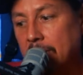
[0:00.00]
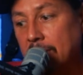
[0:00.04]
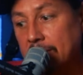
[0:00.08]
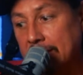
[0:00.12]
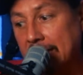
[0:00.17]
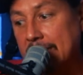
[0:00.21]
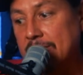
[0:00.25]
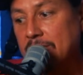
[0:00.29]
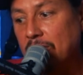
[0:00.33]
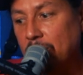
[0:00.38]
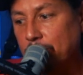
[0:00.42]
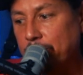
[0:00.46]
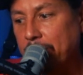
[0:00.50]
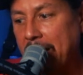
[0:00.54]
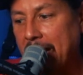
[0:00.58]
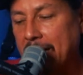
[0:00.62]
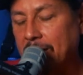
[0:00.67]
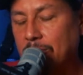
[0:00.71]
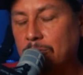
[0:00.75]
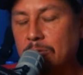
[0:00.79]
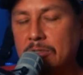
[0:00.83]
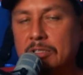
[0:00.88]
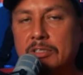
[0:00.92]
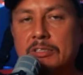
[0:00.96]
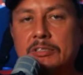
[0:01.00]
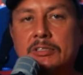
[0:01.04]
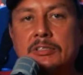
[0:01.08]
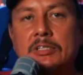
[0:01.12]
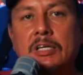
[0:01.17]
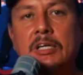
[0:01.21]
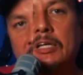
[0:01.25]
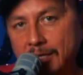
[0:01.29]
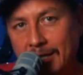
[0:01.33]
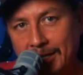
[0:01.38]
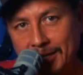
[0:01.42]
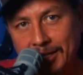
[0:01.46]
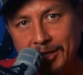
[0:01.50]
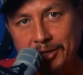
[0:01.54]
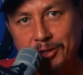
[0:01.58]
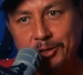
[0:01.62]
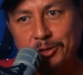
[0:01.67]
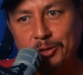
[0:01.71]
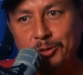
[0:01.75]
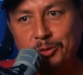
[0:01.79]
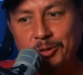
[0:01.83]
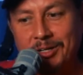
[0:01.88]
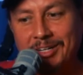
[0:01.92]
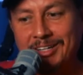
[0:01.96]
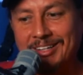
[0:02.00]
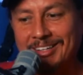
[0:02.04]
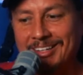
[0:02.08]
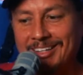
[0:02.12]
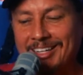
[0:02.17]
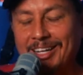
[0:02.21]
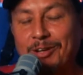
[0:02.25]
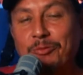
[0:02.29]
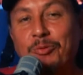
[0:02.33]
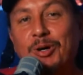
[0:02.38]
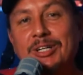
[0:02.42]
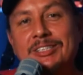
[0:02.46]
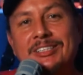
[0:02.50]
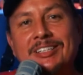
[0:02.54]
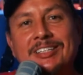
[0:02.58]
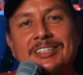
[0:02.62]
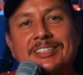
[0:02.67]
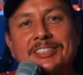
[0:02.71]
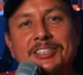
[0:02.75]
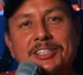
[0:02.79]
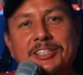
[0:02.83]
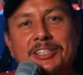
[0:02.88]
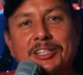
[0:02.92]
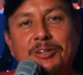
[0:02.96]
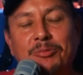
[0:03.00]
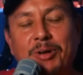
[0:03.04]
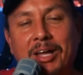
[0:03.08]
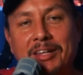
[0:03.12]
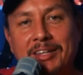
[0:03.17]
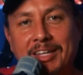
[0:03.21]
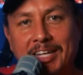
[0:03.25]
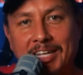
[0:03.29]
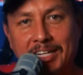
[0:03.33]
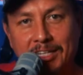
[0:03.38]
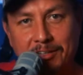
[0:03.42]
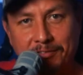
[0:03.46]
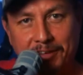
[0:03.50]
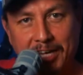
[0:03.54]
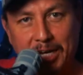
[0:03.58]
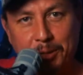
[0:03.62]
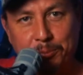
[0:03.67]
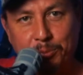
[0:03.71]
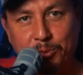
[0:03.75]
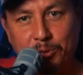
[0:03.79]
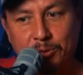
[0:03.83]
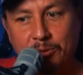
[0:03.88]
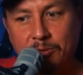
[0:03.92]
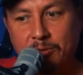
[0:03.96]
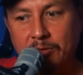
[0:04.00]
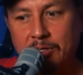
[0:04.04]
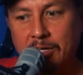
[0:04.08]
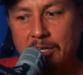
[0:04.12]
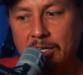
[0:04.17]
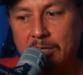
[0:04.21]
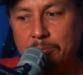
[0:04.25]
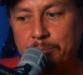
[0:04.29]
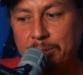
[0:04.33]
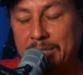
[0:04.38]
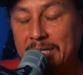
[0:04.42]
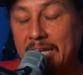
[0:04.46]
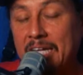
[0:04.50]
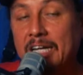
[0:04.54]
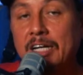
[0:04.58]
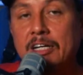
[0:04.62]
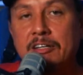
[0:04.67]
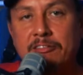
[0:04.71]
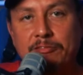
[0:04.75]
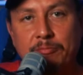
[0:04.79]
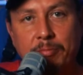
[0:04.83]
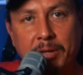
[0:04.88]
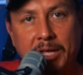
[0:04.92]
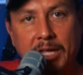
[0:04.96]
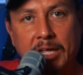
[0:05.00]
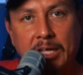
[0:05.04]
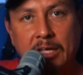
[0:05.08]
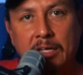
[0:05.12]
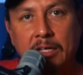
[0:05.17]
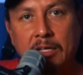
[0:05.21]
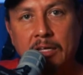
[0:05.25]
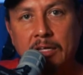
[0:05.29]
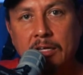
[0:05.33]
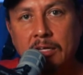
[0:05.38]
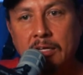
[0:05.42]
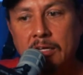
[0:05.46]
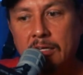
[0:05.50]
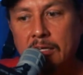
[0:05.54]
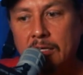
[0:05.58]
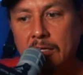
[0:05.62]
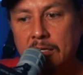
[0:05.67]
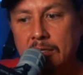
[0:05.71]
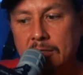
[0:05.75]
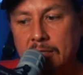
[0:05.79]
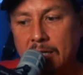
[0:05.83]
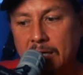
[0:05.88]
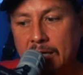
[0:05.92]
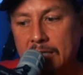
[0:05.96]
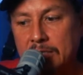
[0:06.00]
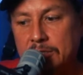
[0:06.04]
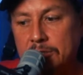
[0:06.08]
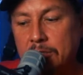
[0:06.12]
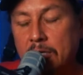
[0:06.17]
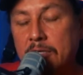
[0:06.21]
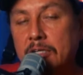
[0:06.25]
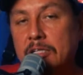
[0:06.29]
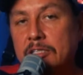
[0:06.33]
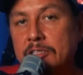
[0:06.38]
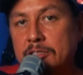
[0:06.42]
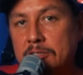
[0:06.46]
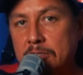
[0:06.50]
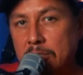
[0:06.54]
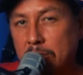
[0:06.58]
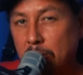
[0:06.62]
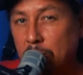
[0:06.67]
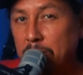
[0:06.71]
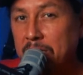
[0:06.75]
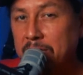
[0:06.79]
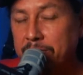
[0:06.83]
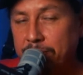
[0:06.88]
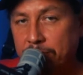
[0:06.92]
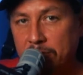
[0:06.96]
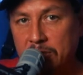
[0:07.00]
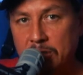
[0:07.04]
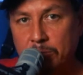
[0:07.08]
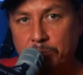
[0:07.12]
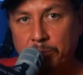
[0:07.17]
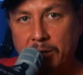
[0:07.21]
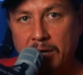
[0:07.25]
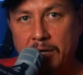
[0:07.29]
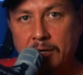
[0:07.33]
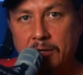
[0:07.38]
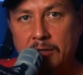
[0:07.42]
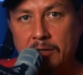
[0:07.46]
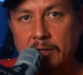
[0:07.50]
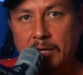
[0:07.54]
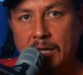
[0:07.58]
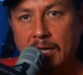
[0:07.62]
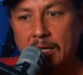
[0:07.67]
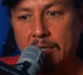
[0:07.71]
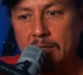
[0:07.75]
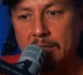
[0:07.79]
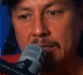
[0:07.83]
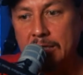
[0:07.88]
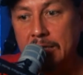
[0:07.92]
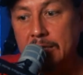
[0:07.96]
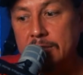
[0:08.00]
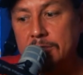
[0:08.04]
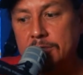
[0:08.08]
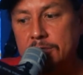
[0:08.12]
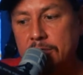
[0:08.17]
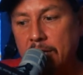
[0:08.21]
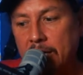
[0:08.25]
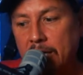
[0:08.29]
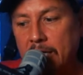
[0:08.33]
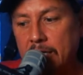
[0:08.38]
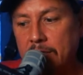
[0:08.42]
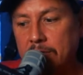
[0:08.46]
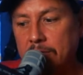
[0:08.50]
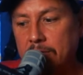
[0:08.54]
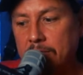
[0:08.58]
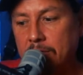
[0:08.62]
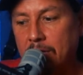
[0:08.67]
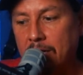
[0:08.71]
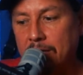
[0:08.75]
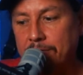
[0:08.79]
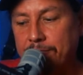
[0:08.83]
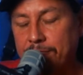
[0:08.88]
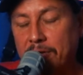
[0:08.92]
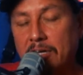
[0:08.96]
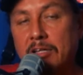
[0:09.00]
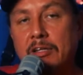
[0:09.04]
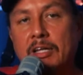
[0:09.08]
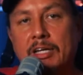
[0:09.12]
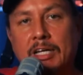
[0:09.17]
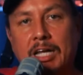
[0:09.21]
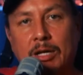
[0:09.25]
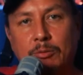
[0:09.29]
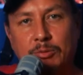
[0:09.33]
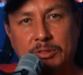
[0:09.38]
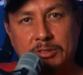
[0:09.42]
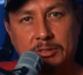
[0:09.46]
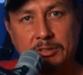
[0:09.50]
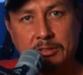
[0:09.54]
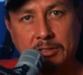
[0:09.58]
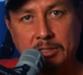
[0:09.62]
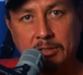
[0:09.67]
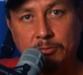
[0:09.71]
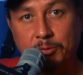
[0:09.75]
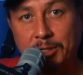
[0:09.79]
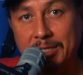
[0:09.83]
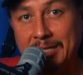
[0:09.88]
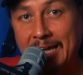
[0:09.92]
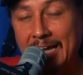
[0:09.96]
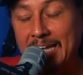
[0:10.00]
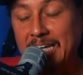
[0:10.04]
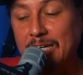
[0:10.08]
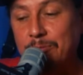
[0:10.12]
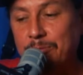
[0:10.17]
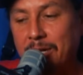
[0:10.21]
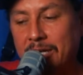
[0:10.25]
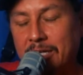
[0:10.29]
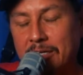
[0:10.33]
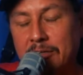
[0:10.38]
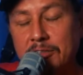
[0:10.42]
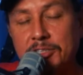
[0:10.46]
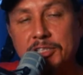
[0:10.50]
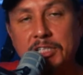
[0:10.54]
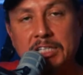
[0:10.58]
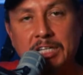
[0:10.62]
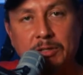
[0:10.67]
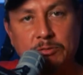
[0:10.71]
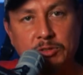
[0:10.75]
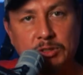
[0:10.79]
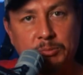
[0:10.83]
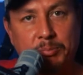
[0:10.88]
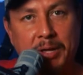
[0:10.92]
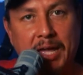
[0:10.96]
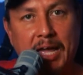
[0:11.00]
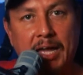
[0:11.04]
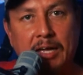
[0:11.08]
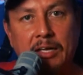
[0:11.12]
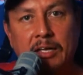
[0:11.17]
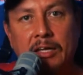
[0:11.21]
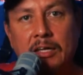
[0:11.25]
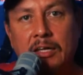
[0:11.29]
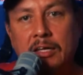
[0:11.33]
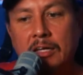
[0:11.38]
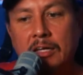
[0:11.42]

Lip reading: That's how bad it was. Anywho, it wasn't until around the end of April, beginning of May, that I started slowly feeling better. And each day I felt like I was regaining my energy levels back.